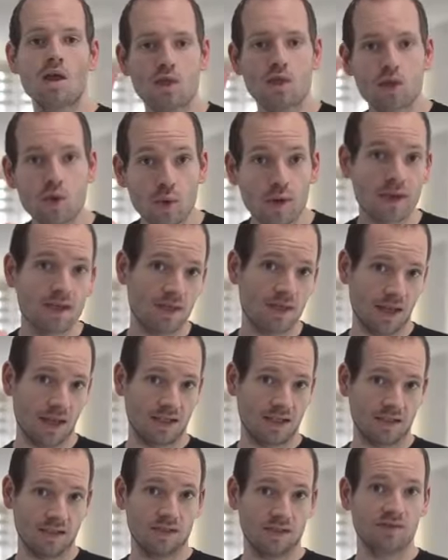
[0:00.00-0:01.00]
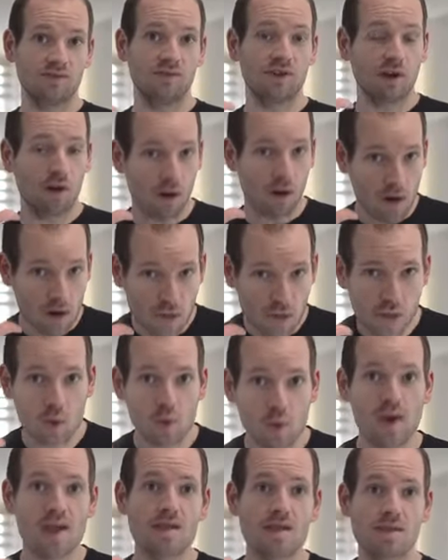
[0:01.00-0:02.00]
There are
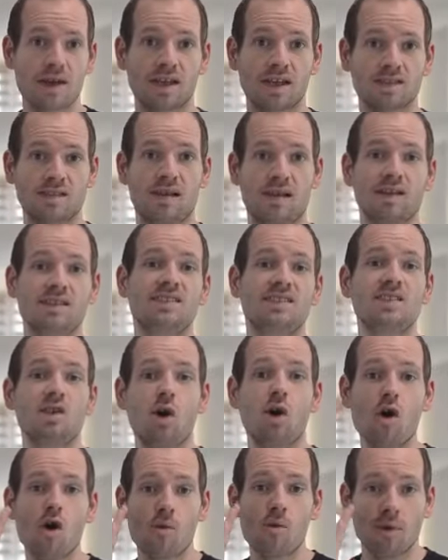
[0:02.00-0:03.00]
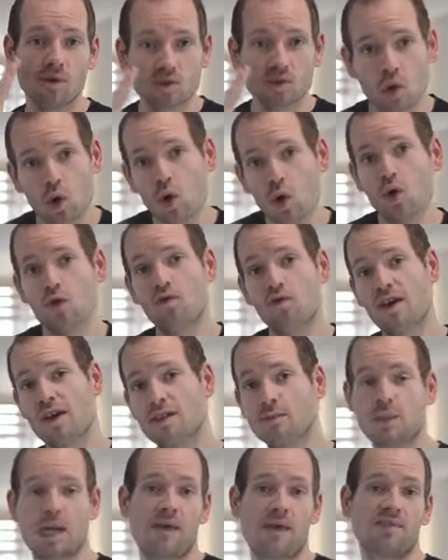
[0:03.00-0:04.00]
three things that I see almost all
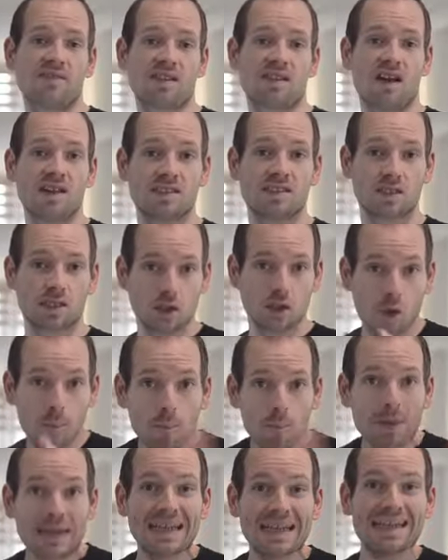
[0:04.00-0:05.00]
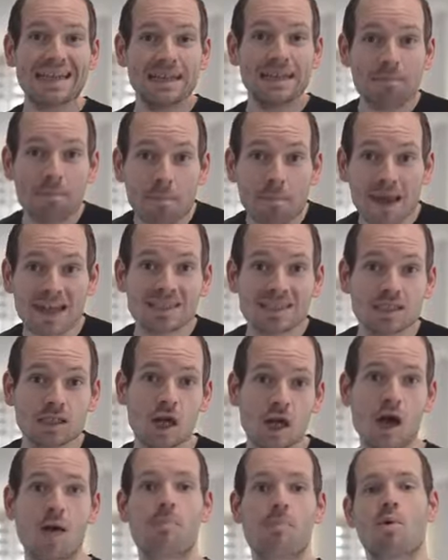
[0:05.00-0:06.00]
Facebook advertisers completely mess
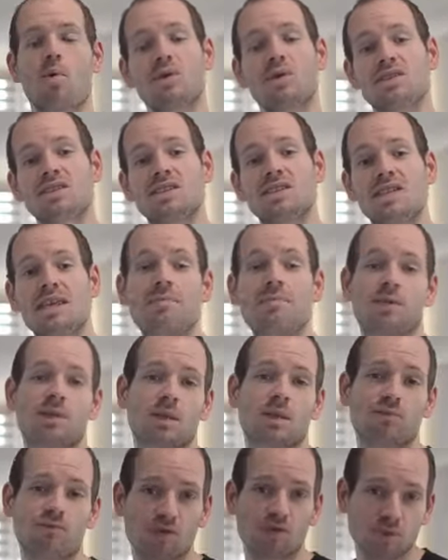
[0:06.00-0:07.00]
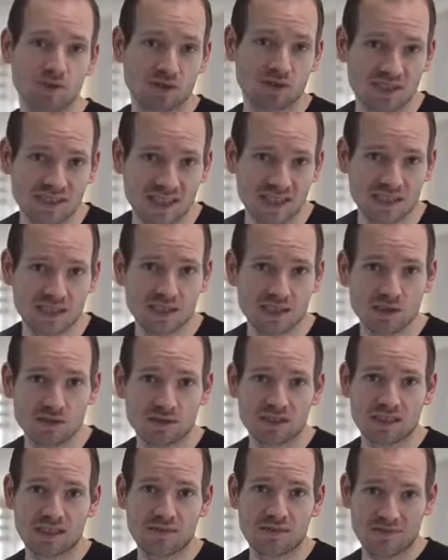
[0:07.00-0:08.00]
up, which is keeping them from success
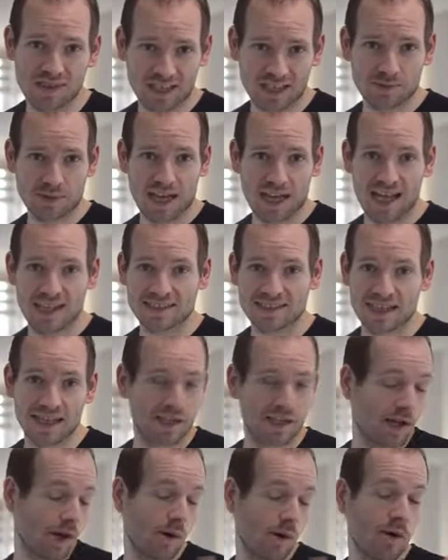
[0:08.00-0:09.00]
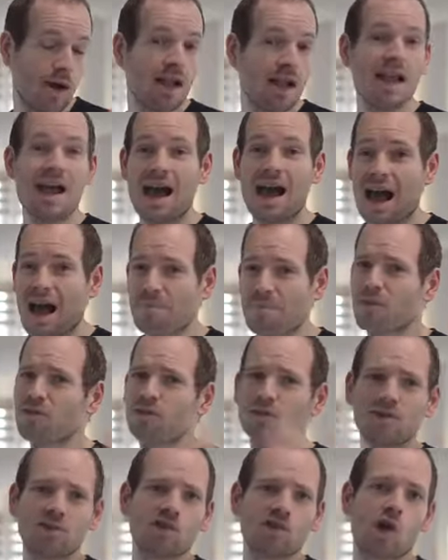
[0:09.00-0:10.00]
using Facebook ads. And no, I'm not
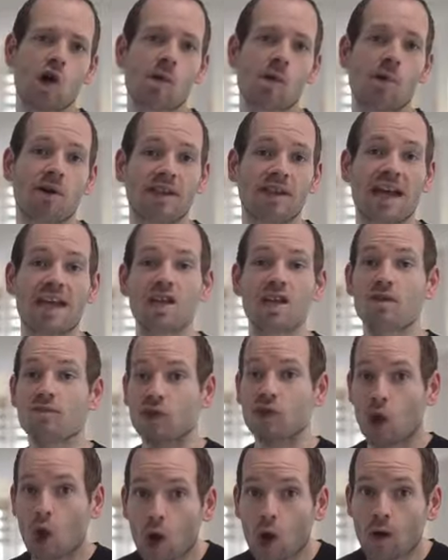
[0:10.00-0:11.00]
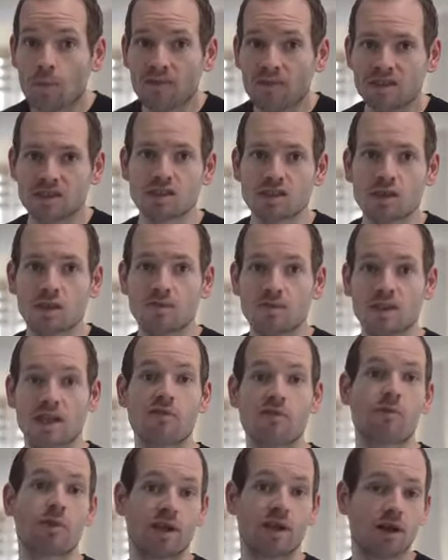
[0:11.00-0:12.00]
going to talk about any of the obvious stuff that
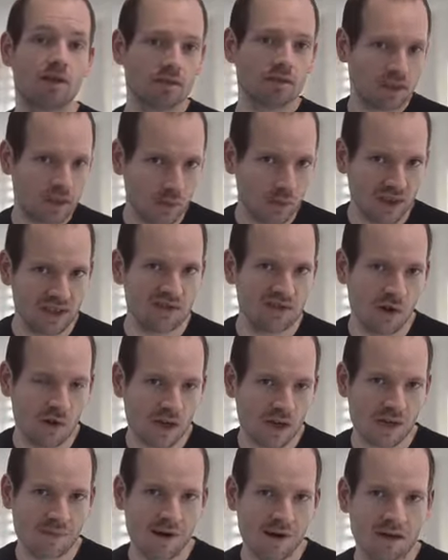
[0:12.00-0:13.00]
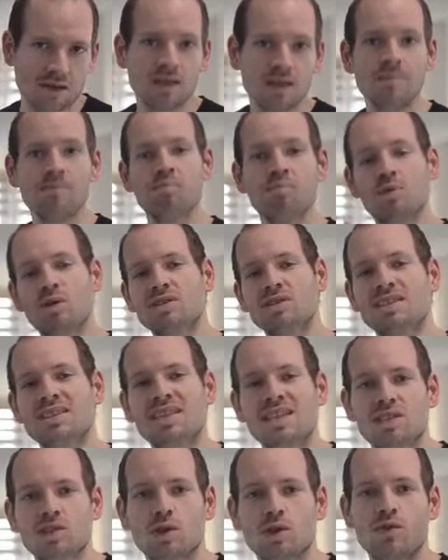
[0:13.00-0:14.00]
everybody else is already talking about, because in
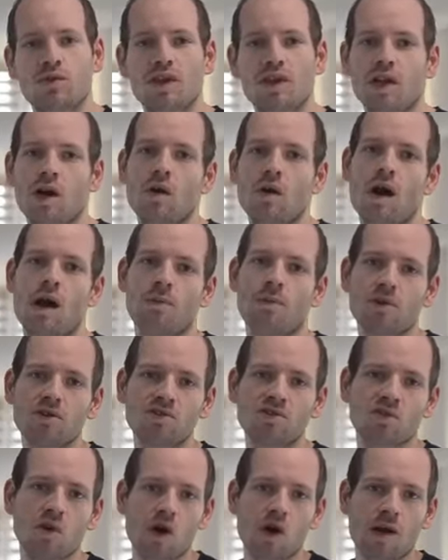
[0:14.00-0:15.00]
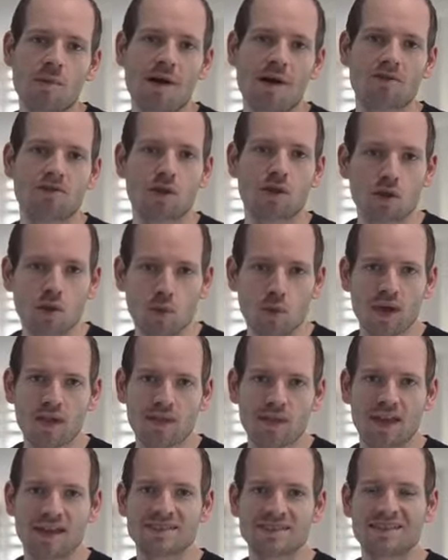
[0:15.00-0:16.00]
this short video, I'm going to talk about the three
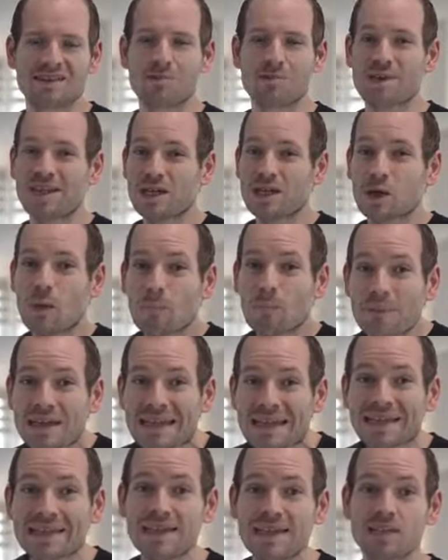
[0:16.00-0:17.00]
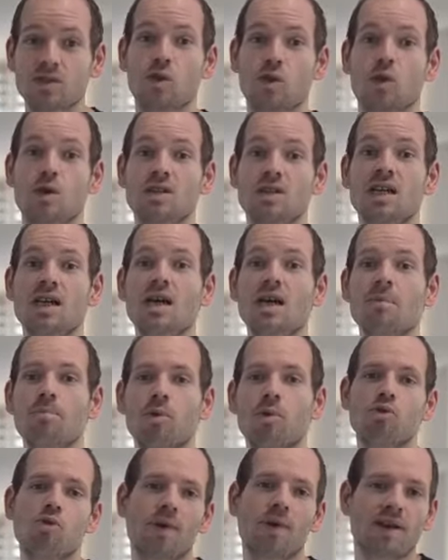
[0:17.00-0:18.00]
things that are being completely ignored,
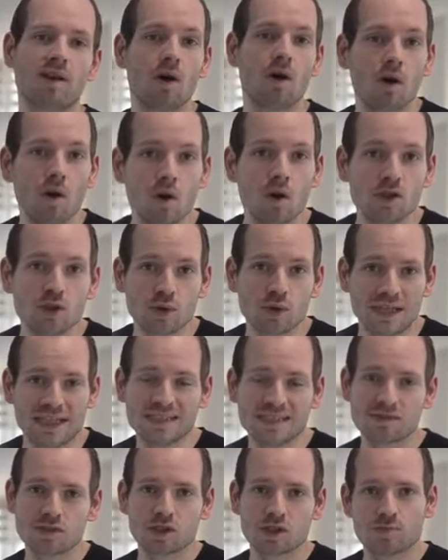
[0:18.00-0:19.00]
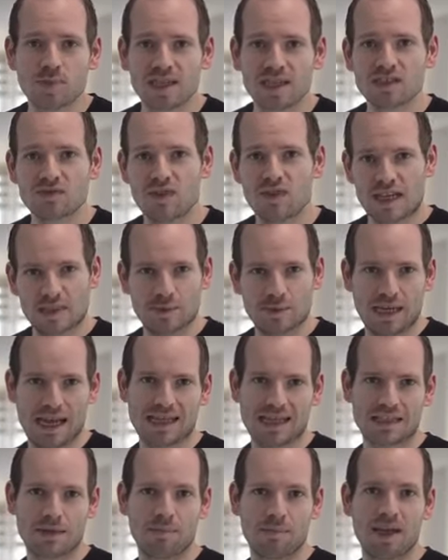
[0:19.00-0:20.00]
but will make all your interest-based Facebook
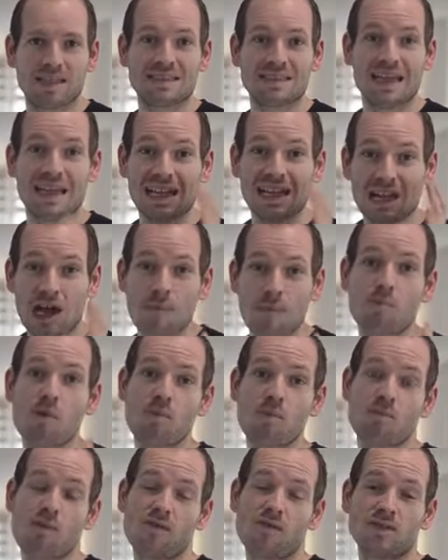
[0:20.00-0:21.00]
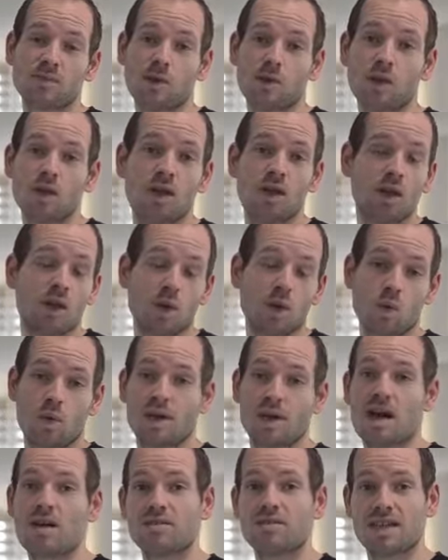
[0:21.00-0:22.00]
ad campaigns a lot more profitable
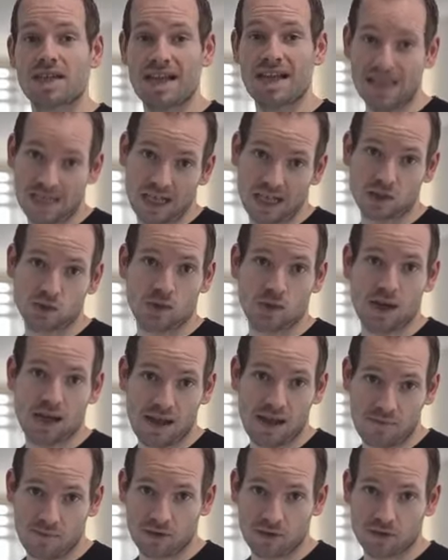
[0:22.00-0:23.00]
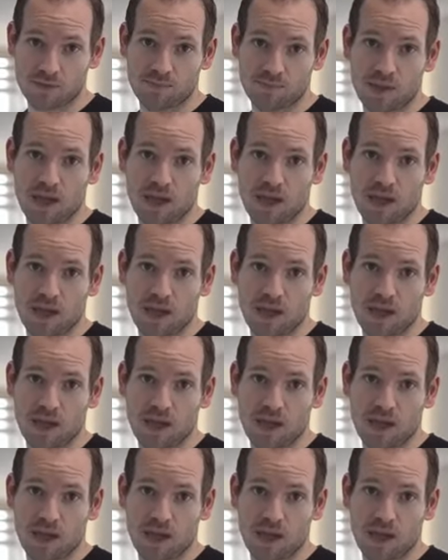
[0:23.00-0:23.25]
without any extra effort.